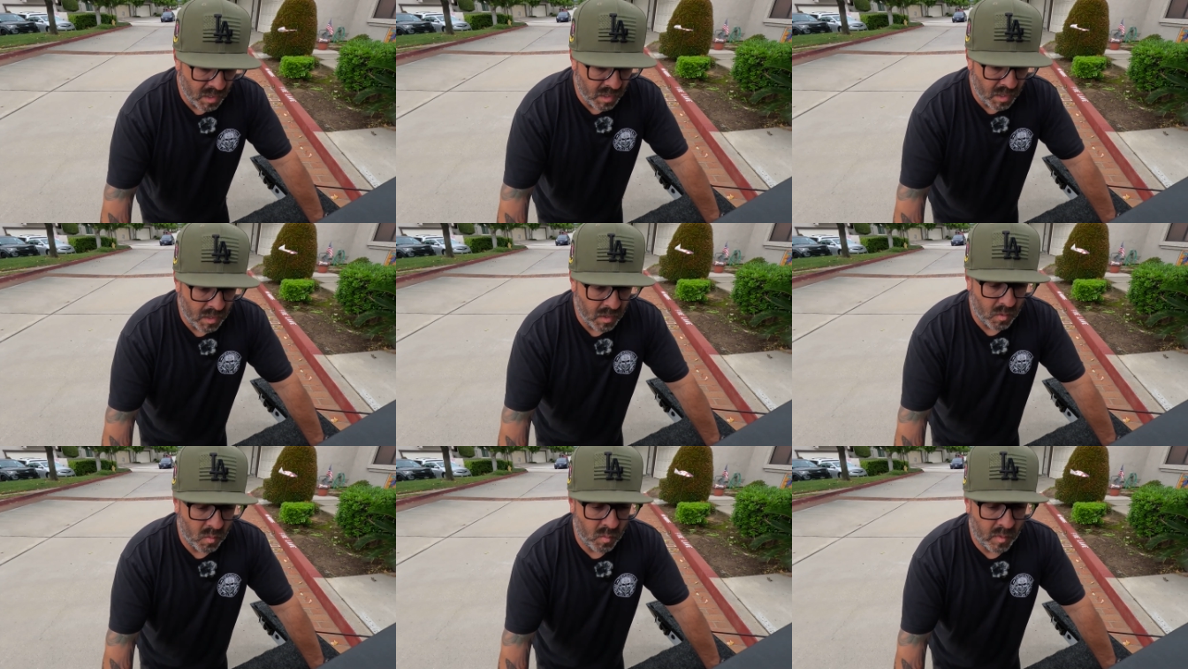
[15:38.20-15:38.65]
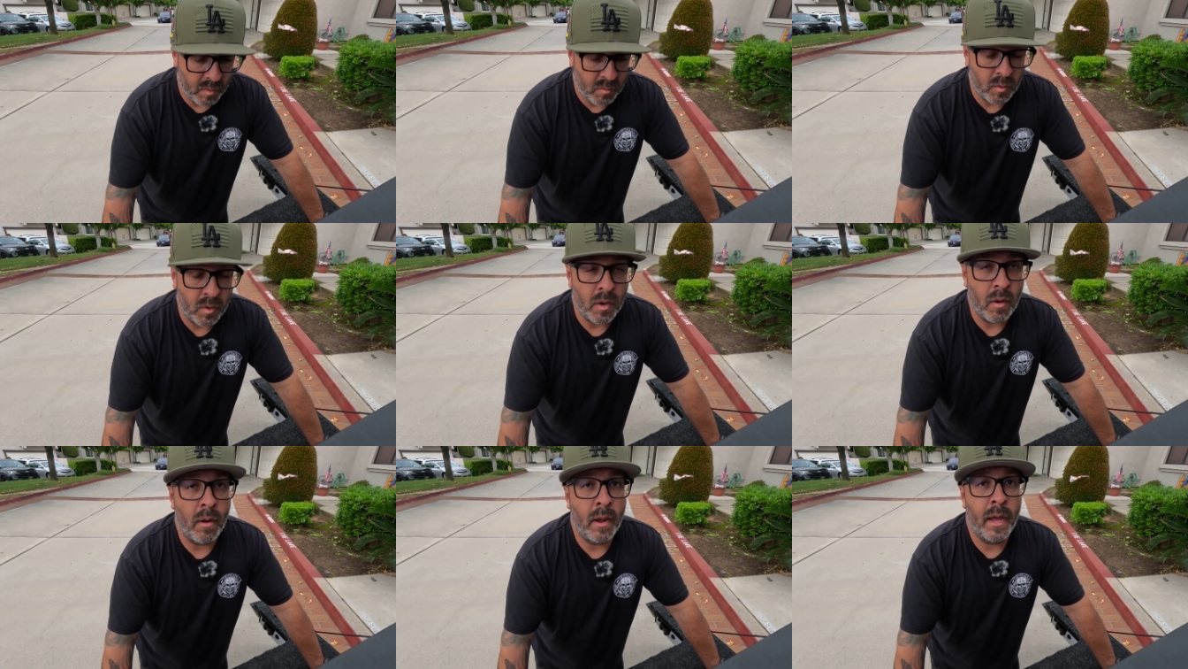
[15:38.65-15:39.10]
we will
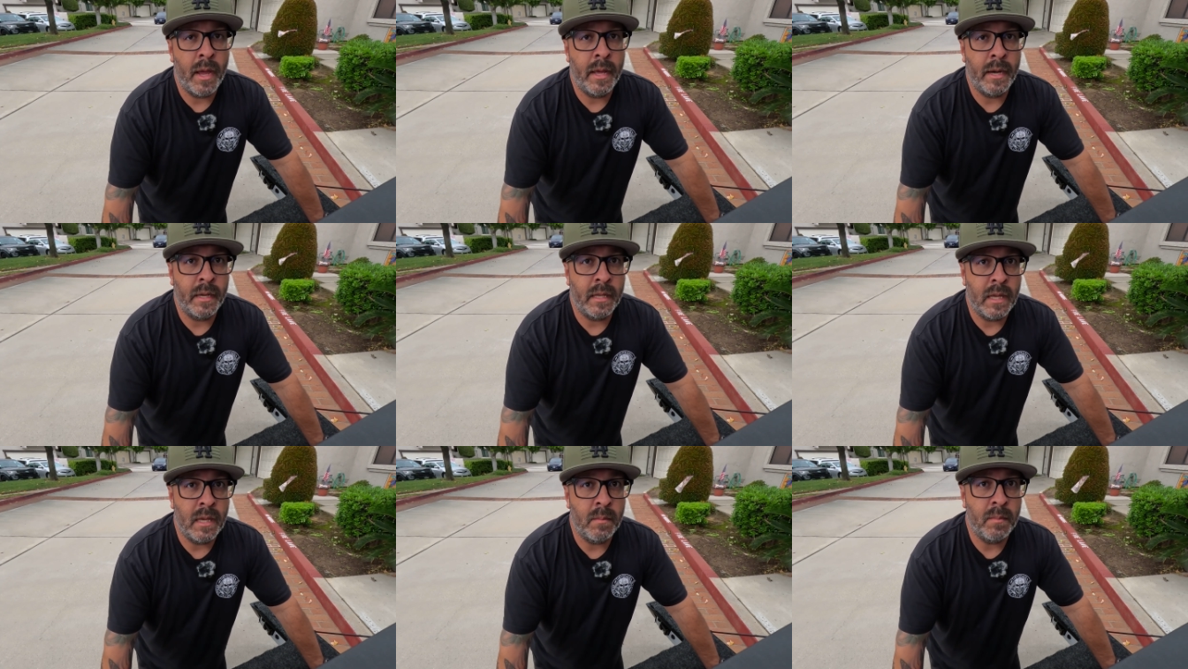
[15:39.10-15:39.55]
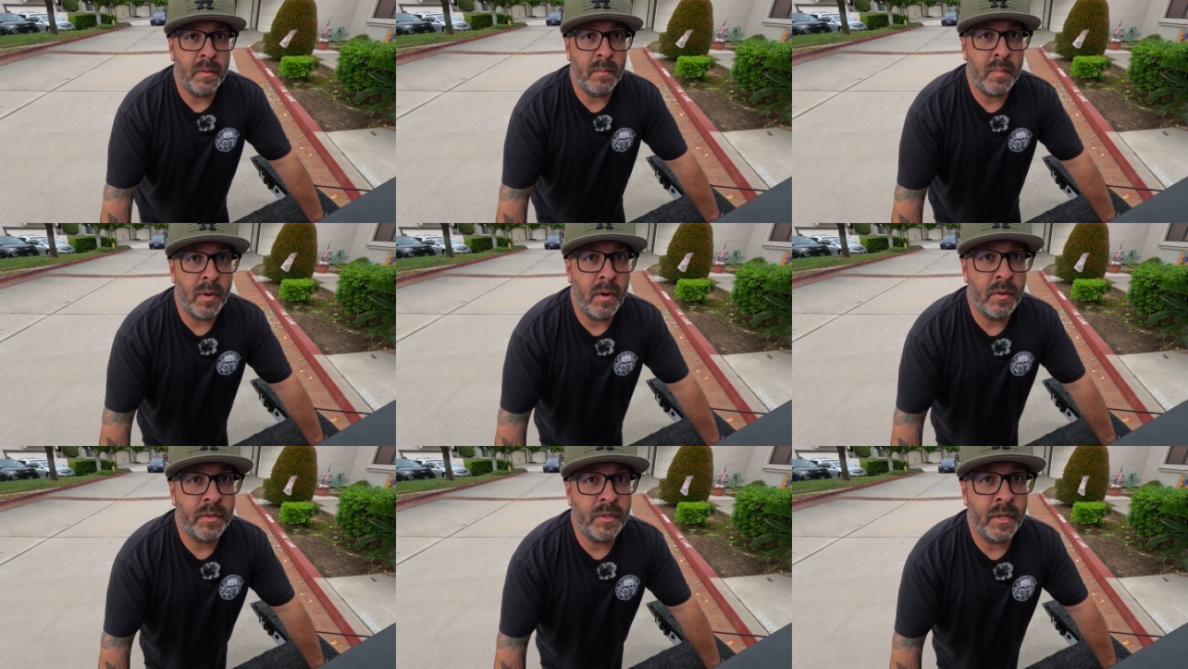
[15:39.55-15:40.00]
go ahead and keep it
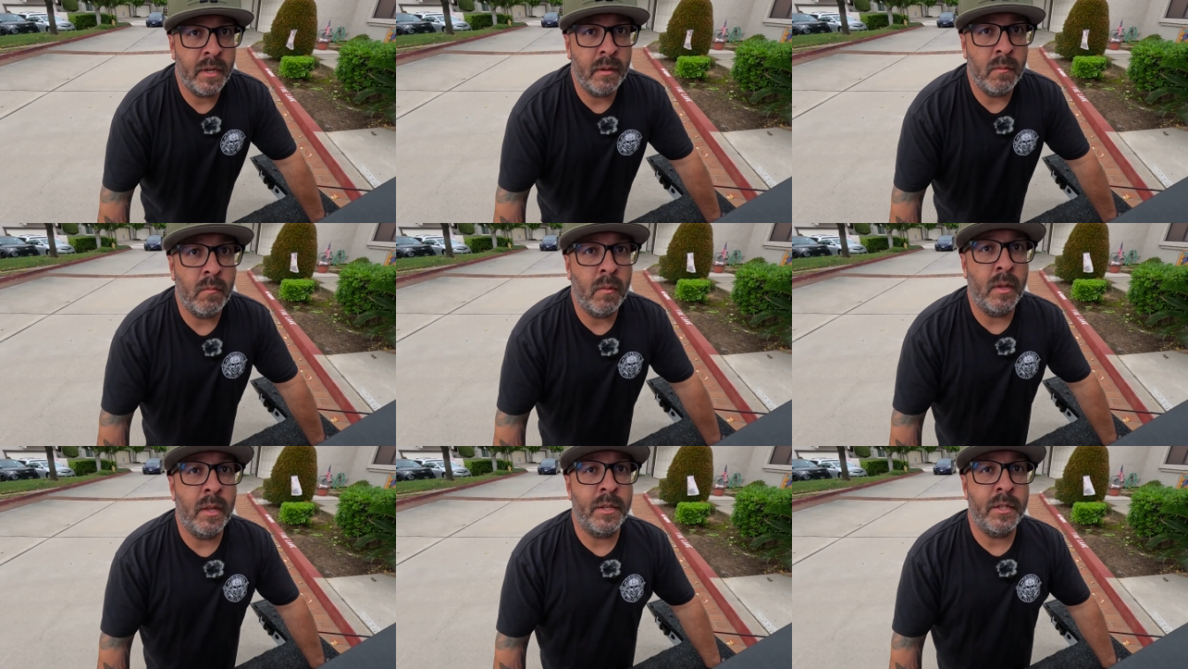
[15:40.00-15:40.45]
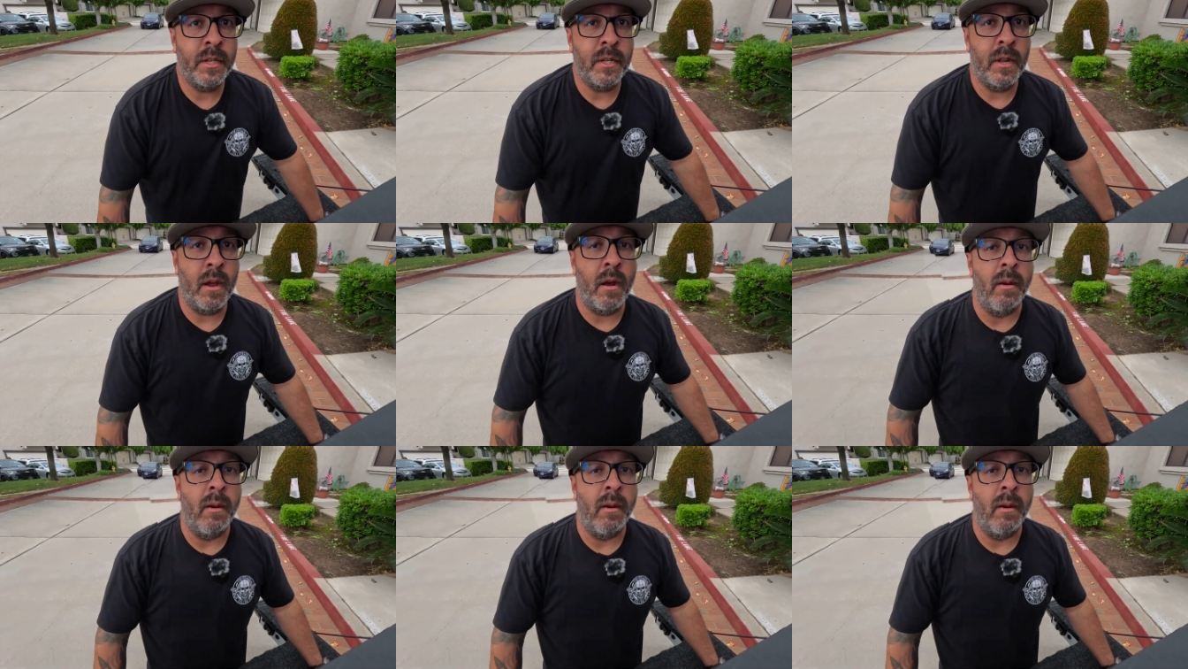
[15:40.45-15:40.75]
posted, and we'll let you know.